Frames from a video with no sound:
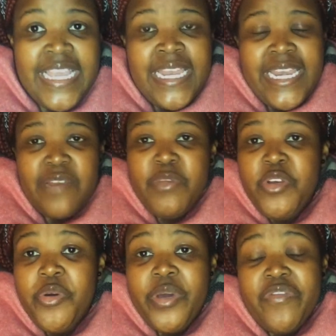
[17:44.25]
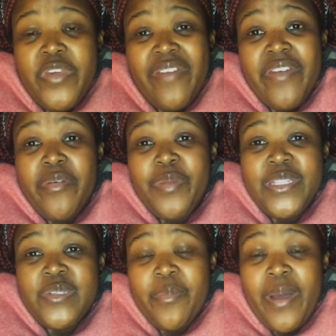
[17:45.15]
Let me know if you have ever been
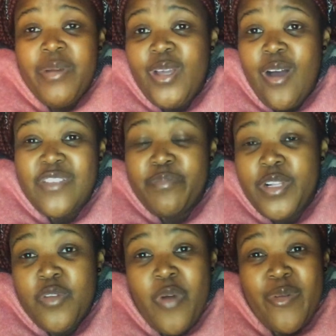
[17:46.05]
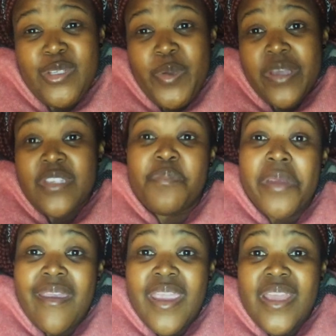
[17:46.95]
to a public hospital. What was your
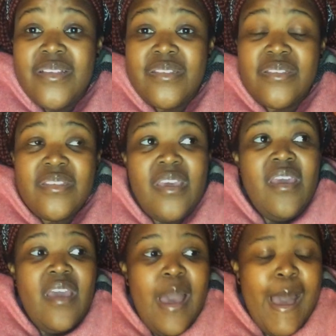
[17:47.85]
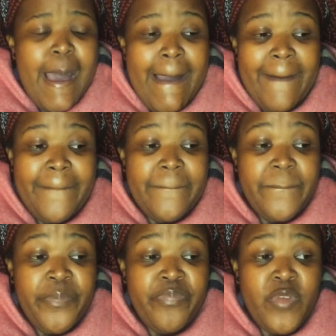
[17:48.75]
experience?
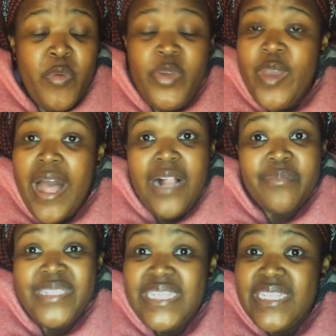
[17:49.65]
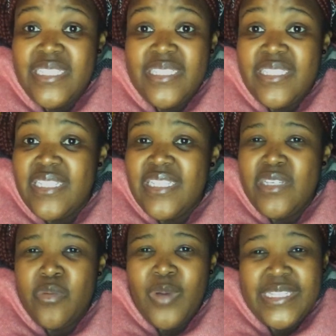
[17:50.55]
Were you helped
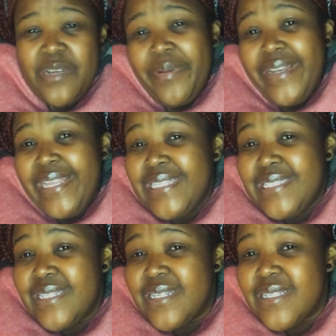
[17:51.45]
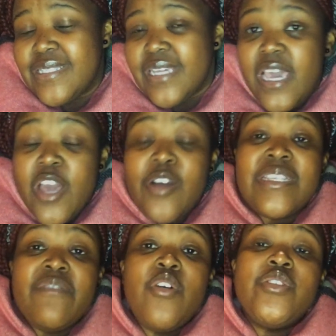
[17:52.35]
easy? Was it pleasant? Because
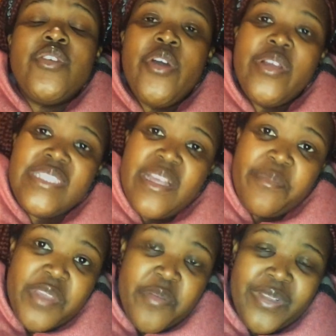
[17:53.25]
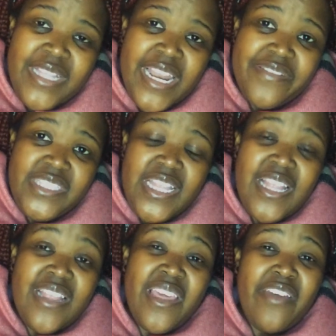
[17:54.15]
I've also heard some people that have said
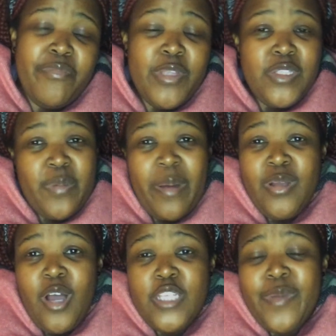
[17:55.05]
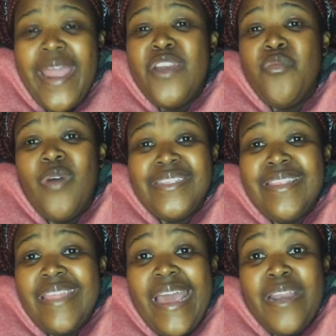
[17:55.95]
that they have been to public hospital and it
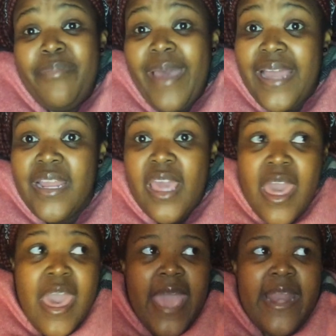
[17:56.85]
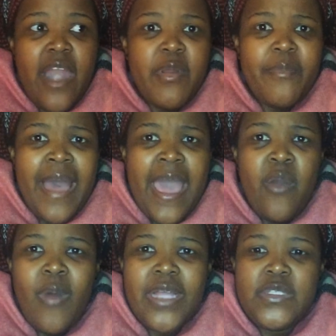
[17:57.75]
wasn't that bad. And I remember I
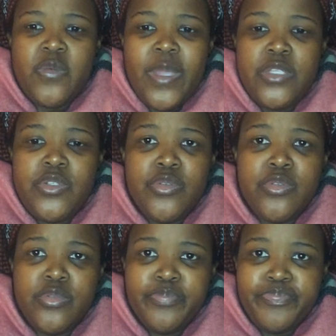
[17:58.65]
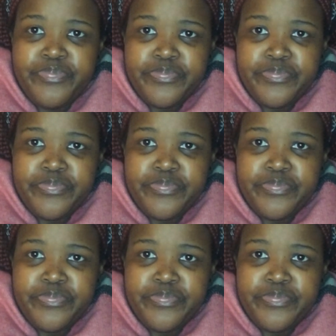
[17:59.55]
once went to...